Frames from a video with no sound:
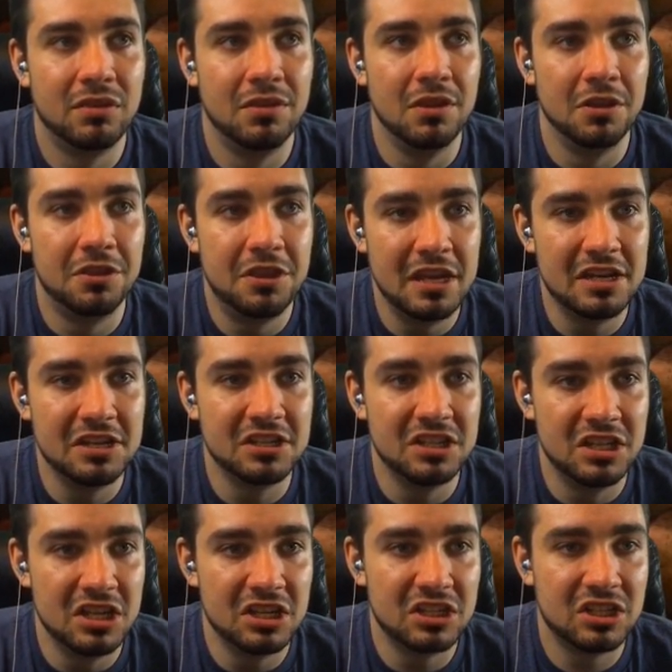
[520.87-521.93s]
the things
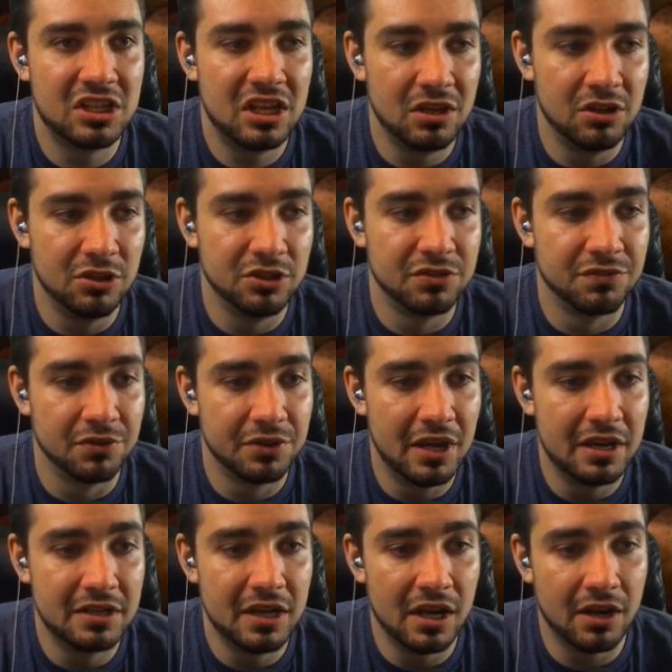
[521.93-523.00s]
this kills for
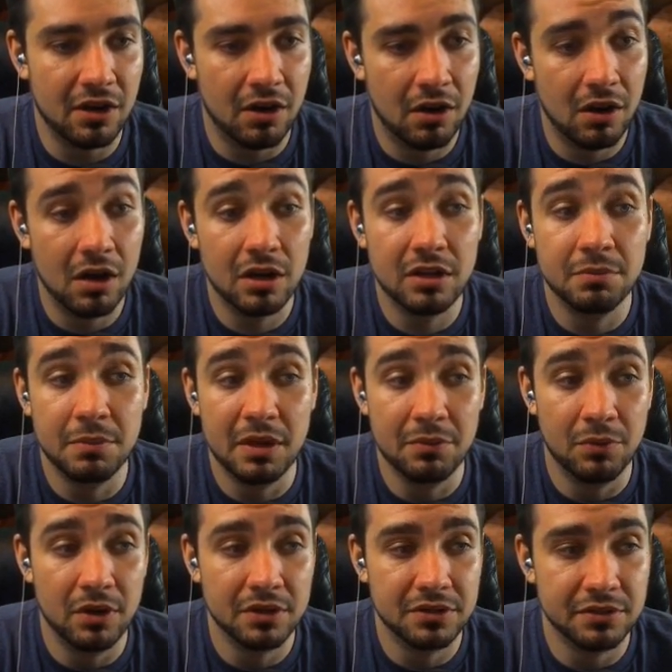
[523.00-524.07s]
that deck are, you may
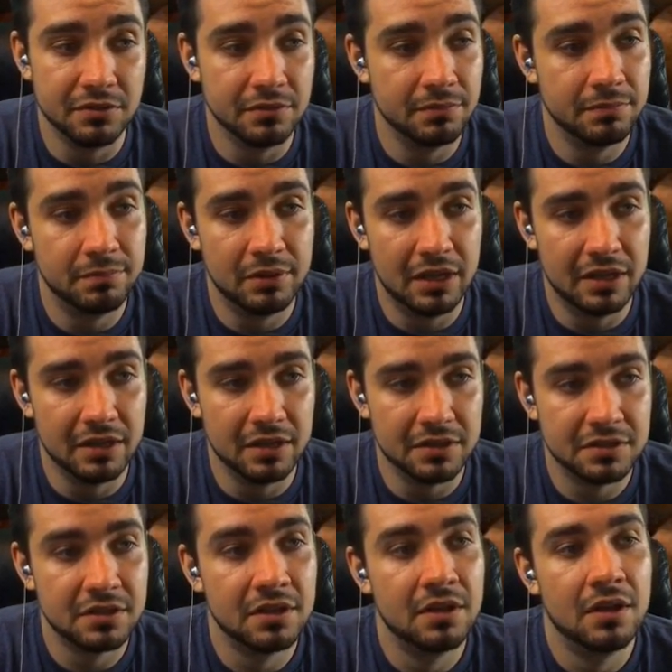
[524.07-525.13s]
want to play
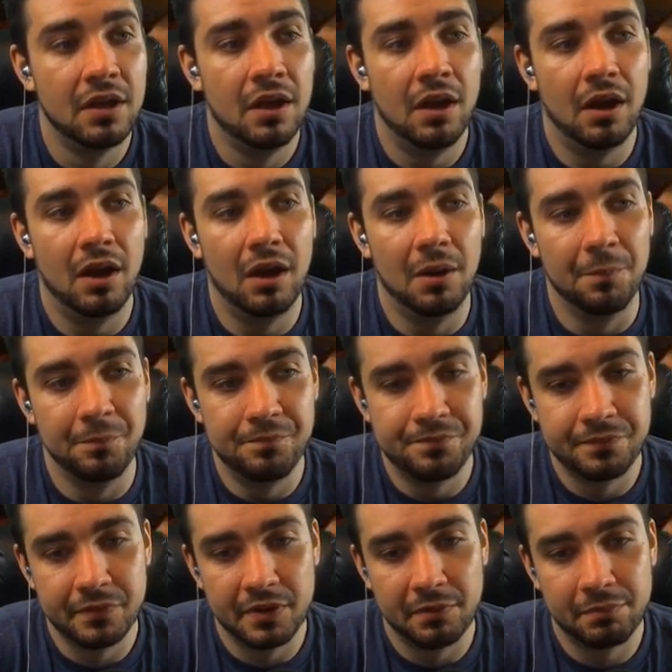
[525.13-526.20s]
this.
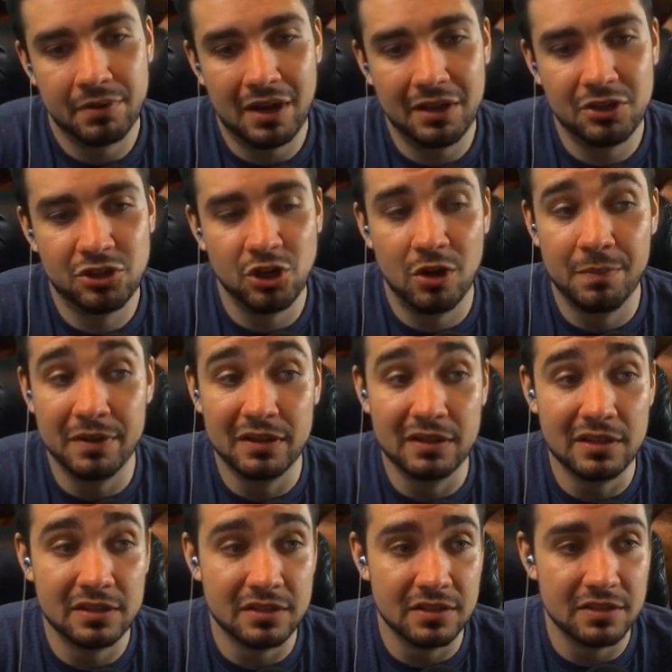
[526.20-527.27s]
Probably show up at
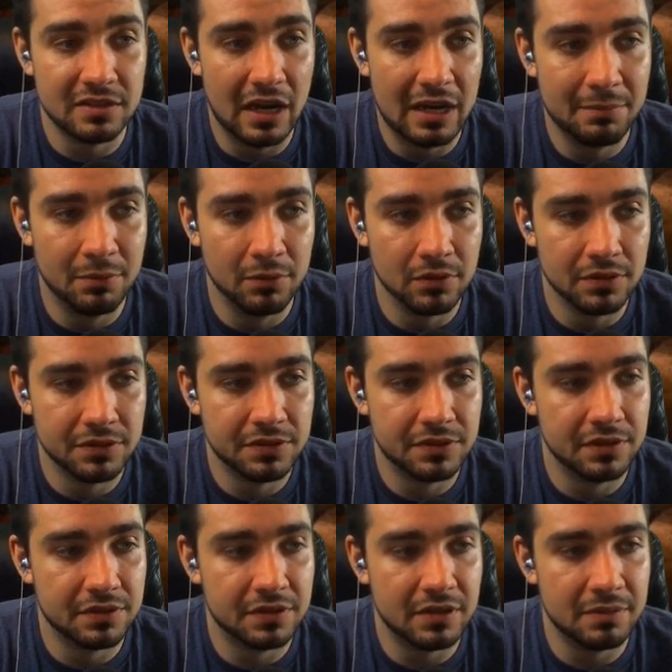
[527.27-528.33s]
least in sideboards.
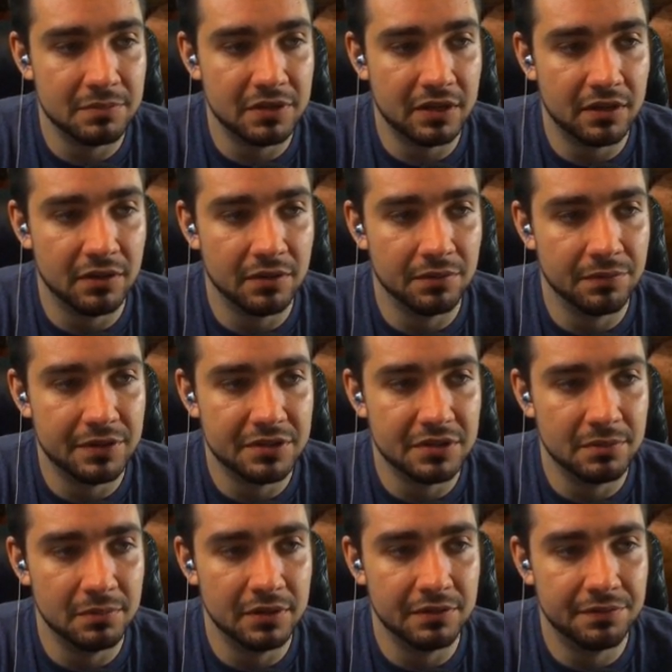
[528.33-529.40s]
This seems like a
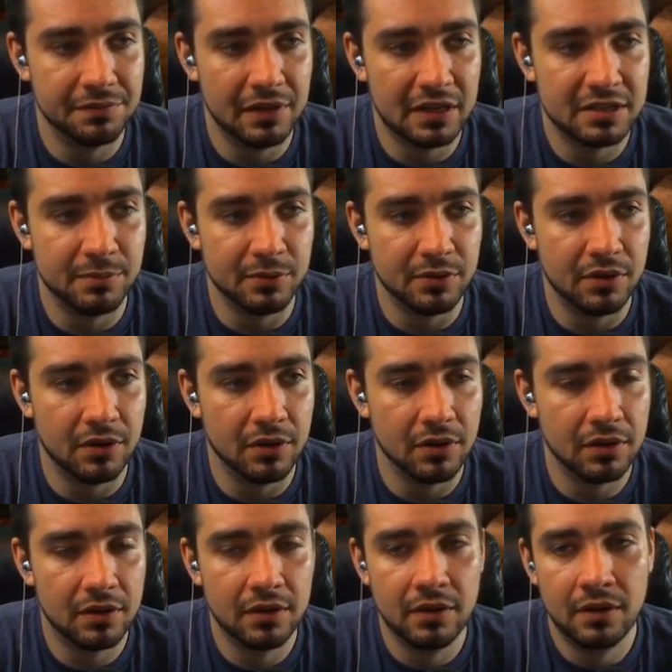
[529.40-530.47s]
reasonably flexible
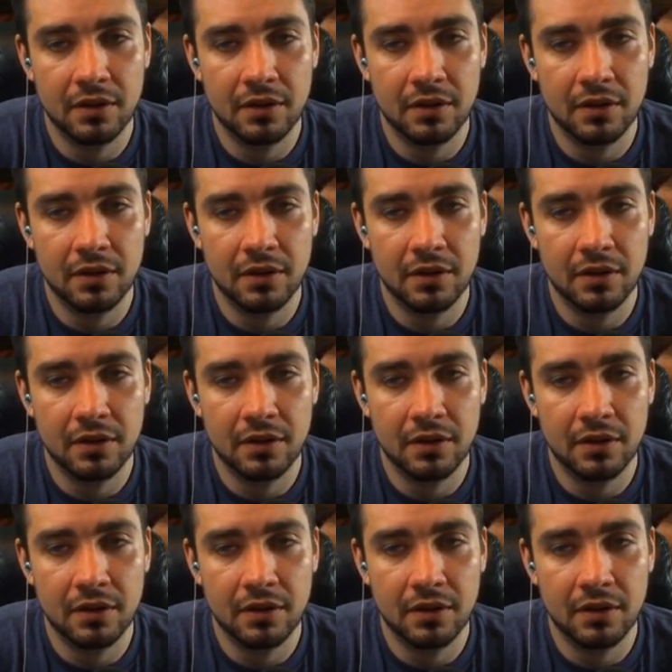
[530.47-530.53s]
card.